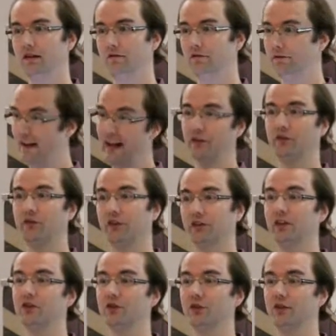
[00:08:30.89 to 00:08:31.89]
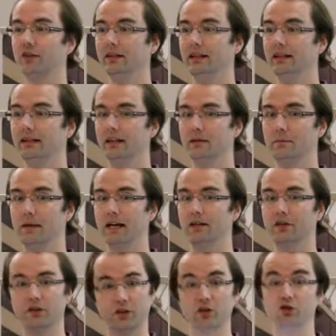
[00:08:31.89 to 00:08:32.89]
fast decisions that need to get made
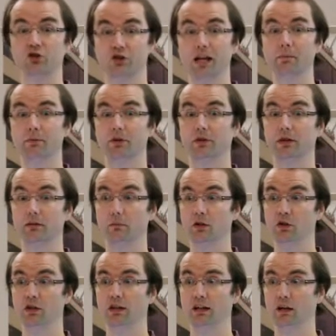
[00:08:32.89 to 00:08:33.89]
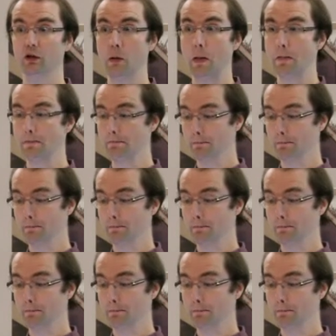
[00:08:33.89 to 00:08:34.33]
that are going to shape your community.